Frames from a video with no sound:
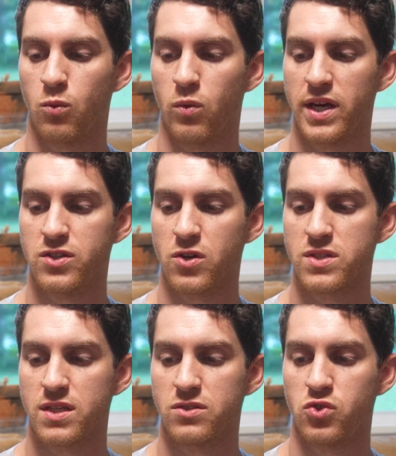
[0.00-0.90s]
it turns
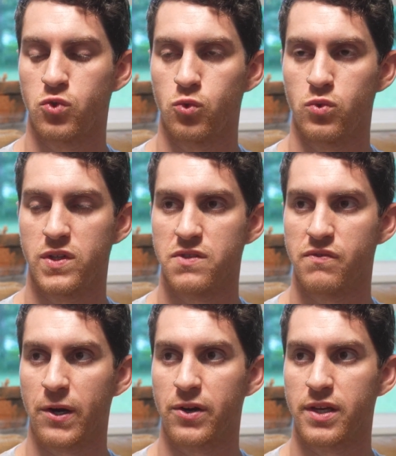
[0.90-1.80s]
into this
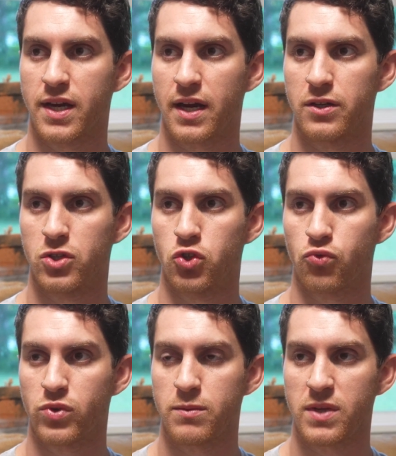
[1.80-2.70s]
very kind of
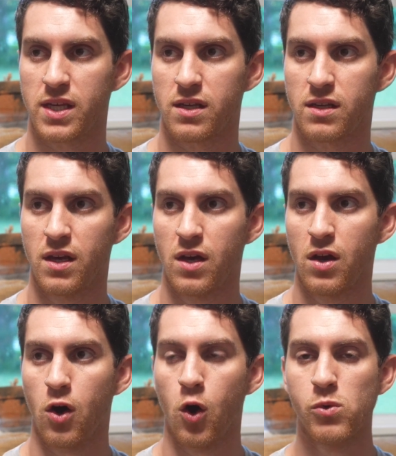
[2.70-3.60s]
creamy,
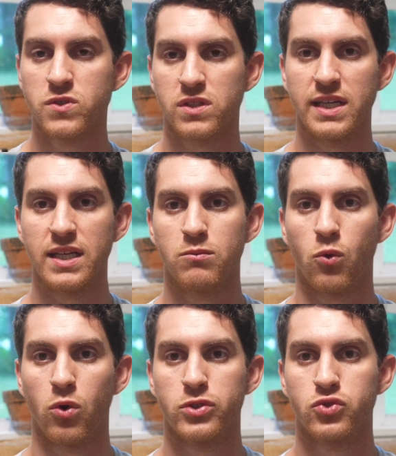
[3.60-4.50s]
almost leaning
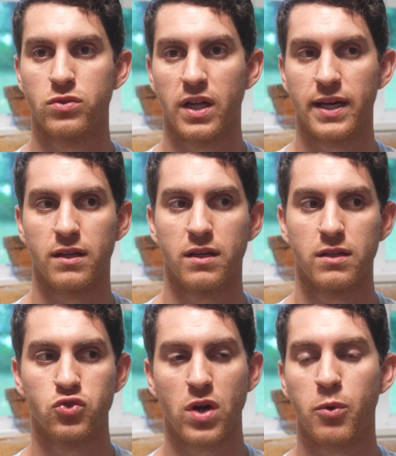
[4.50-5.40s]
more like
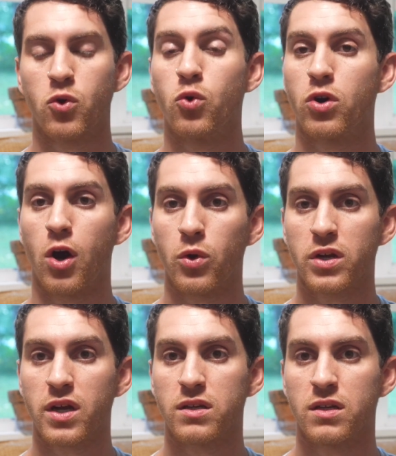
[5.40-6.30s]
tropical
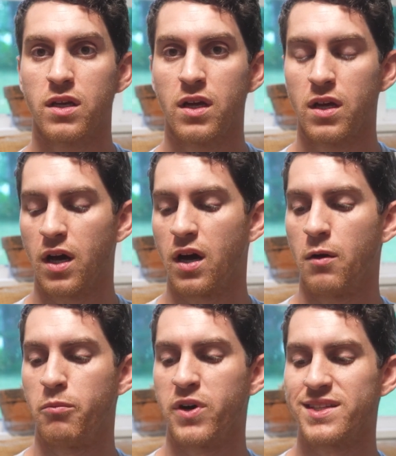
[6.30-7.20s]
coconut,
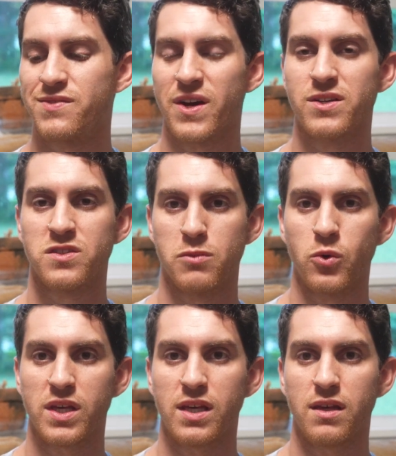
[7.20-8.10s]
but it's very
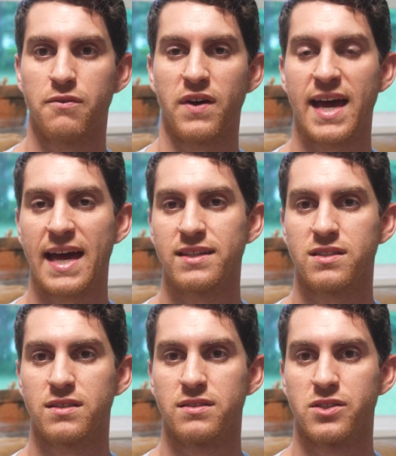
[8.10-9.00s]
smoky. If I had
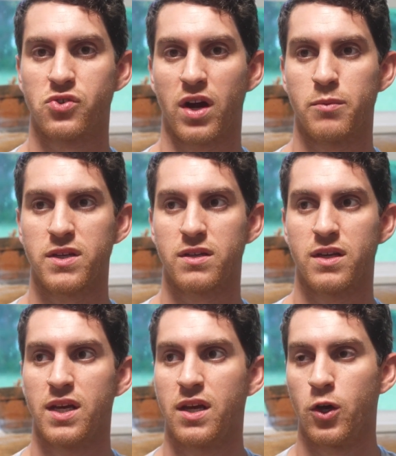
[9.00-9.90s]
to describe it,
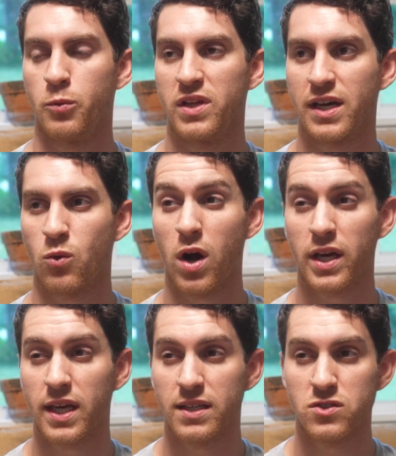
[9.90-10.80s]
it would be like
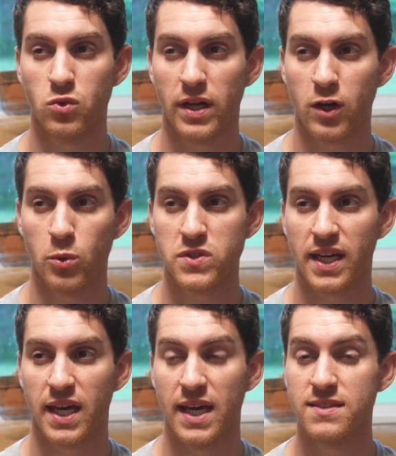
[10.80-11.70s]
walking into like almost like
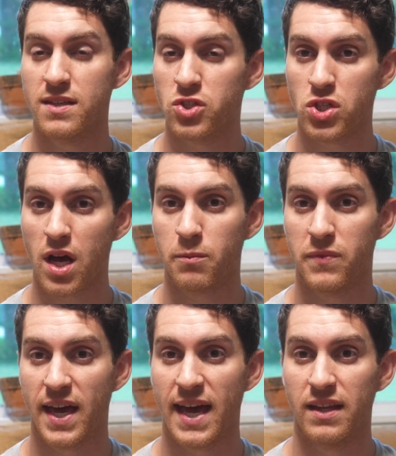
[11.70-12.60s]
an incense shop
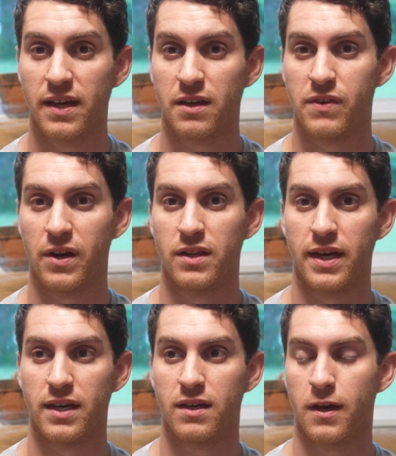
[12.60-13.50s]
that had like a very
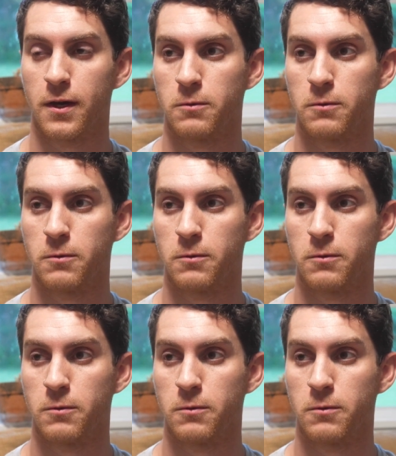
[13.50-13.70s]
like